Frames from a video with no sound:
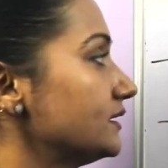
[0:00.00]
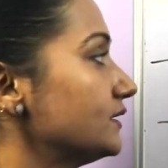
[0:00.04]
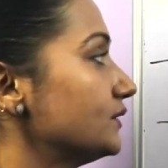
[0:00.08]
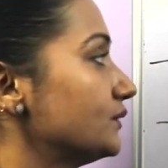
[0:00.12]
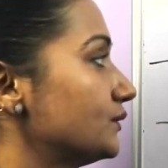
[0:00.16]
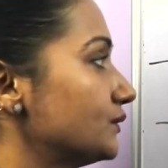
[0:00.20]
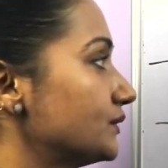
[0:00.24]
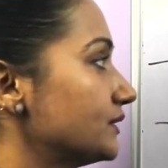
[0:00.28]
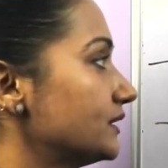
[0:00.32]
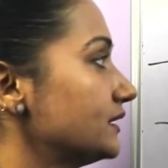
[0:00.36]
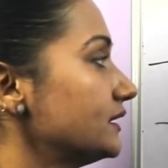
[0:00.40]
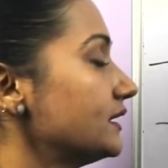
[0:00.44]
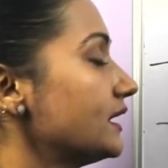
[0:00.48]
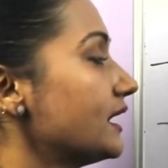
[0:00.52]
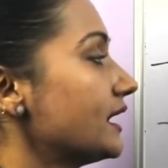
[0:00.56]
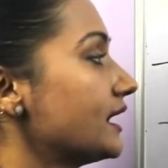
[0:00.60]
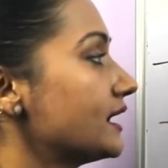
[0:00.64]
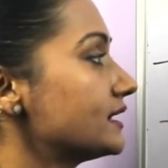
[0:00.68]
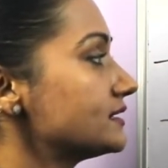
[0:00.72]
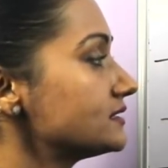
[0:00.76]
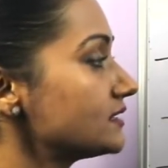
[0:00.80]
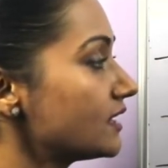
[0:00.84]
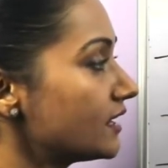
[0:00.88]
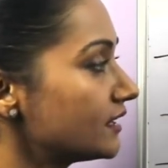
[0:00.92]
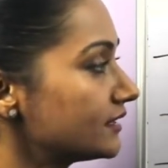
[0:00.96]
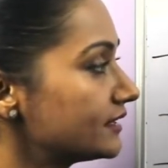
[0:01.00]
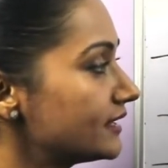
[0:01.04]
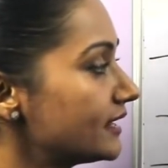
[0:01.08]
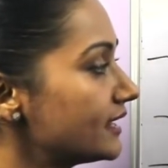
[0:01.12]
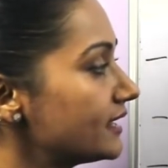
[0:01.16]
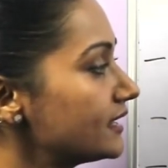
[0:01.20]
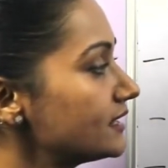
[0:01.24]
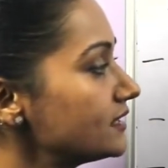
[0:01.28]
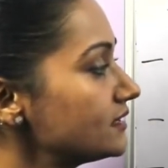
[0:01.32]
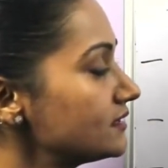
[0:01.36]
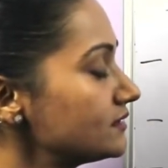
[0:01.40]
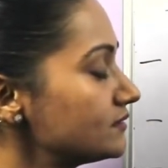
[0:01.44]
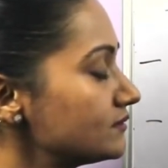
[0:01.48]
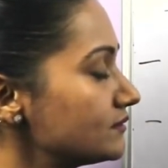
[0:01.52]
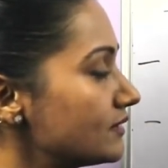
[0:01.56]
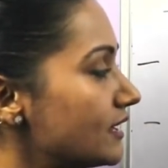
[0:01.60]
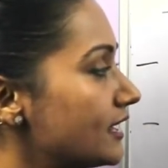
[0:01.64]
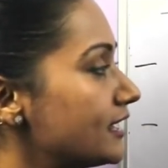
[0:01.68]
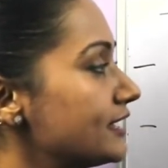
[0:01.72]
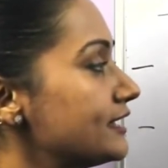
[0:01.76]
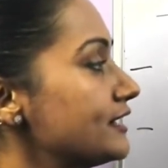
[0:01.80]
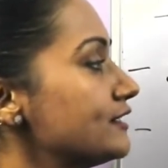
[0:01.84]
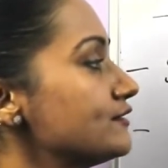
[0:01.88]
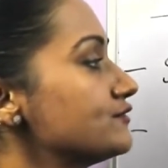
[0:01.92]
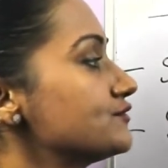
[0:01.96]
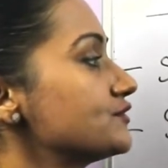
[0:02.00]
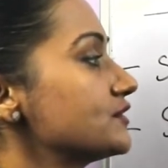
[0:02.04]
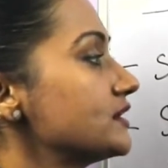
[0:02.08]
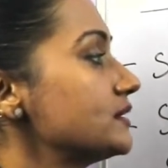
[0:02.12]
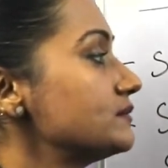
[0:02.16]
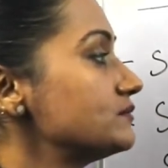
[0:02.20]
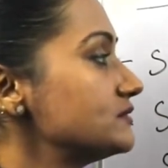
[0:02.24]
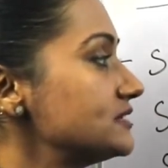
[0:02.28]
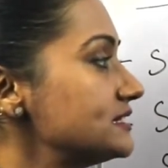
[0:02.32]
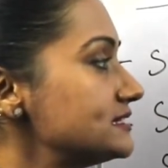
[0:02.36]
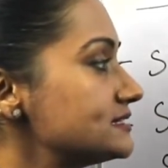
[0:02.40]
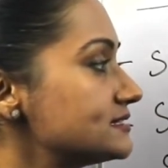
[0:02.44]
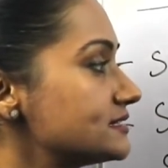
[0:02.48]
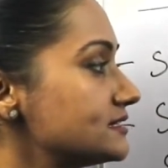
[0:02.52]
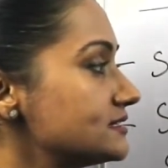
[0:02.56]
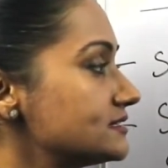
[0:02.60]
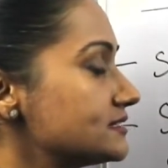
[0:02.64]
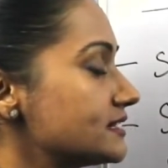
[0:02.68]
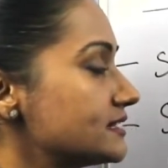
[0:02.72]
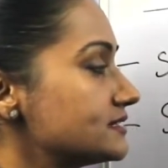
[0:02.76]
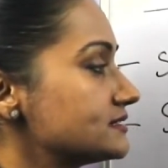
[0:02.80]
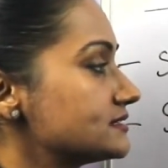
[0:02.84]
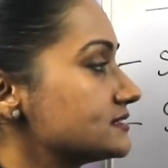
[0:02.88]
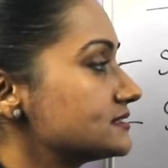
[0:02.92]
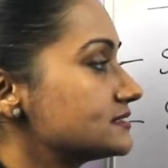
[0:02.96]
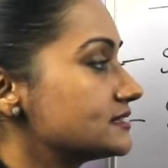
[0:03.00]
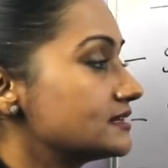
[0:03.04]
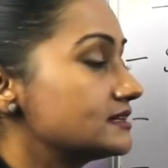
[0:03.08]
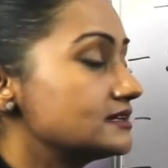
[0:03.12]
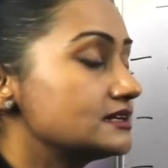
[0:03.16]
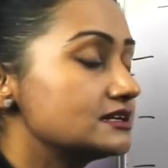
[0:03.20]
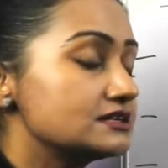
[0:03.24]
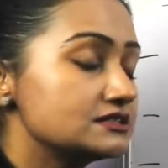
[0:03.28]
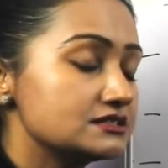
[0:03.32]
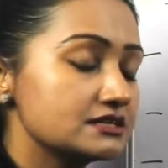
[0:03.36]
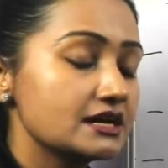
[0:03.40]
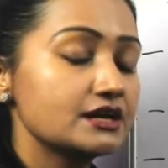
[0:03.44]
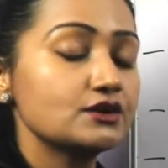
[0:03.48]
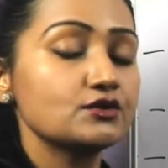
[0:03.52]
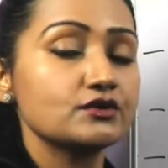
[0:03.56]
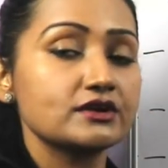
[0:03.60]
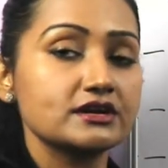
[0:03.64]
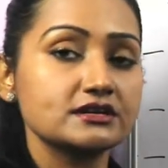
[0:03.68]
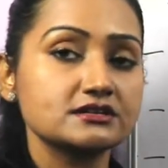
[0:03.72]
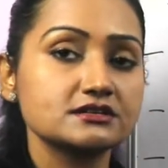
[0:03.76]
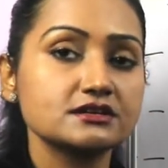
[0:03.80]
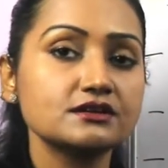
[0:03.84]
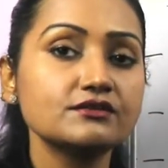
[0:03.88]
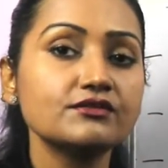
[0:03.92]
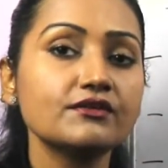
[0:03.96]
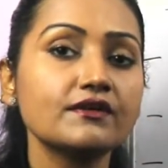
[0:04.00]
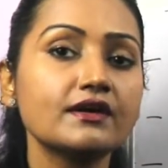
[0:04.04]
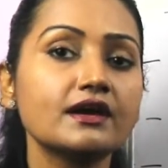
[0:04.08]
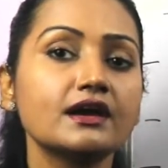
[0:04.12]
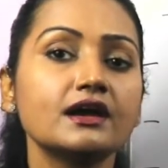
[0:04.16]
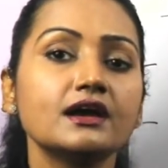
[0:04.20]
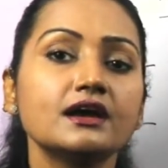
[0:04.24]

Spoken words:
Okay, and again I have framed these sentences in interrogative.